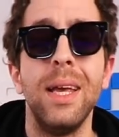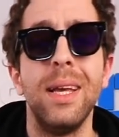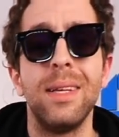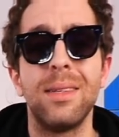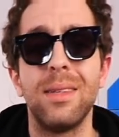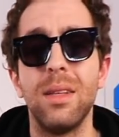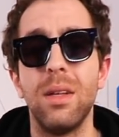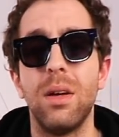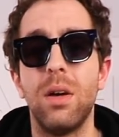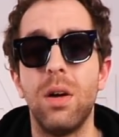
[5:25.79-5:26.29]
it's
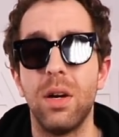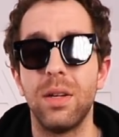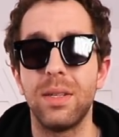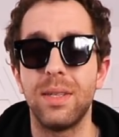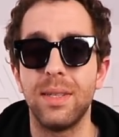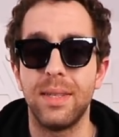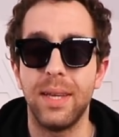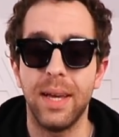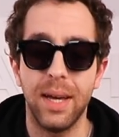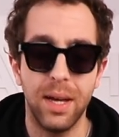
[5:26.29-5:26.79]
a little hard
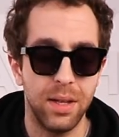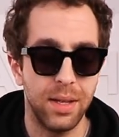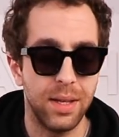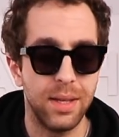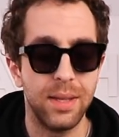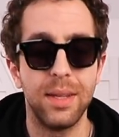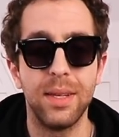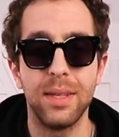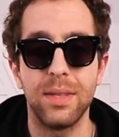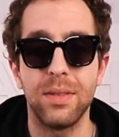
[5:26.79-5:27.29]
to tell
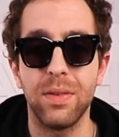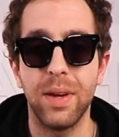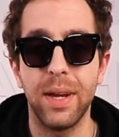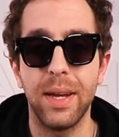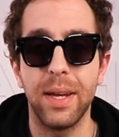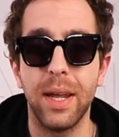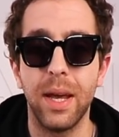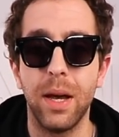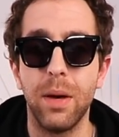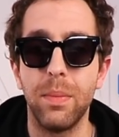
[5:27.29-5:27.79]
in this
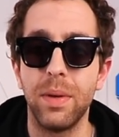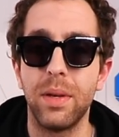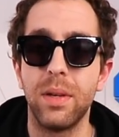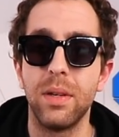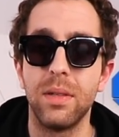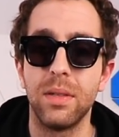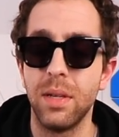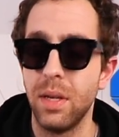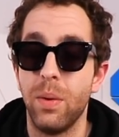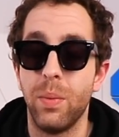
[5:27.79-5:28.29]
right now because